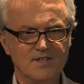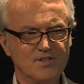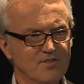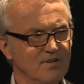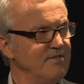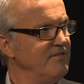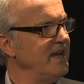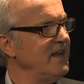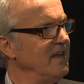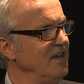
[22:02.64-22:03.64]
the sort of
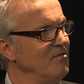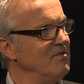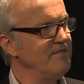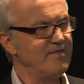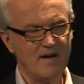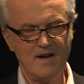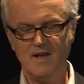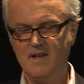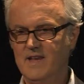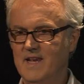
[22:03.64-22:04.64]
reading you will
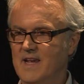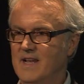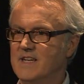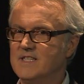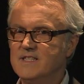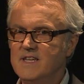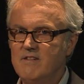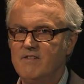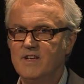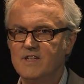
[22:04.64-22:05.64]
find in a
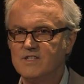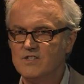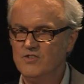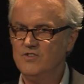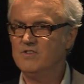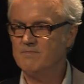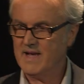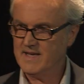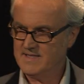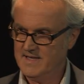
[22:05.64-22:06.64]
serious news
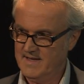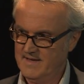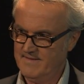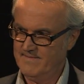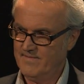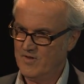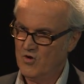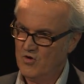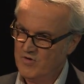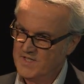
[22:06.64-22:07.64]
magazine
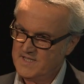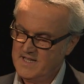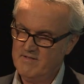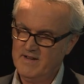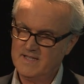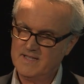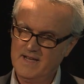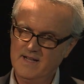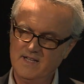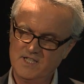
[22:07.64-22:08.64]
or a serious
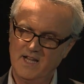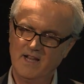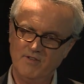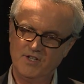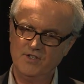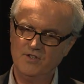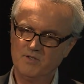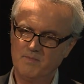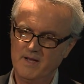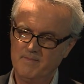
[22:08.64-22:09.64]
English language
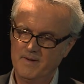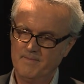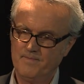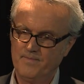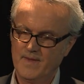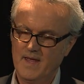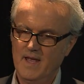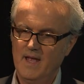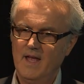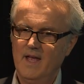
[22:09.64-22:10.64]
newspaper.
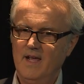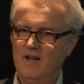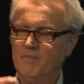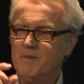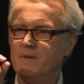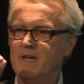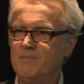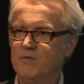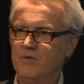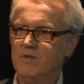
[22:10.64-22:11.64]
It'll be
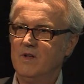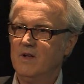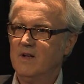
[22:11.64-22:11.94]
people